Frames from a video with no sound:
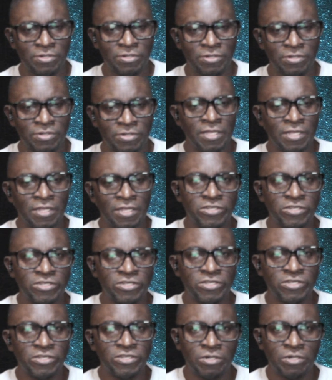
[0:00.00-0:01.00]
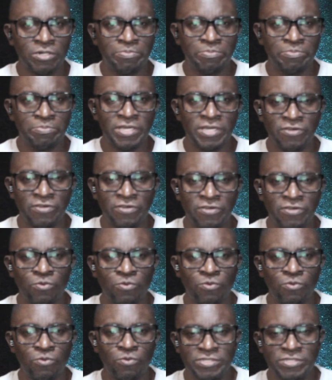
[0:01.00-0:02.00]
Leadership is
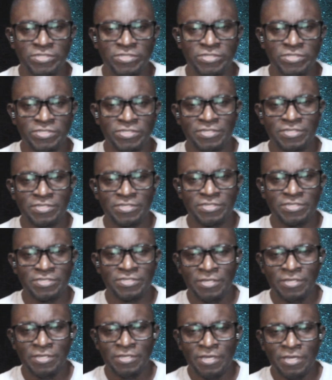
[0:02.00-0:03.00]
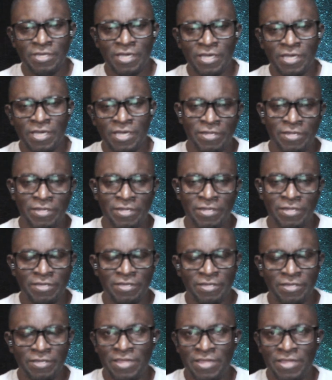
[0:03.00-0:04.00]
influence and
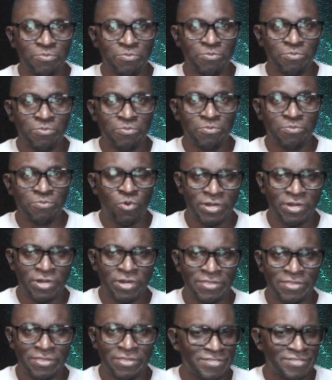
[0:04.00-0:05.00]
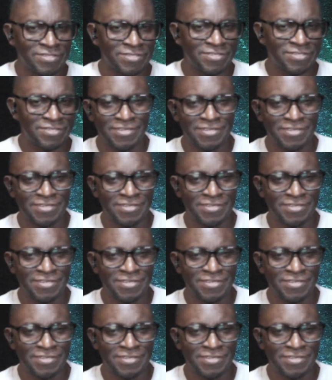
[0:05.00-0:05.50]
nothing more, nothing less.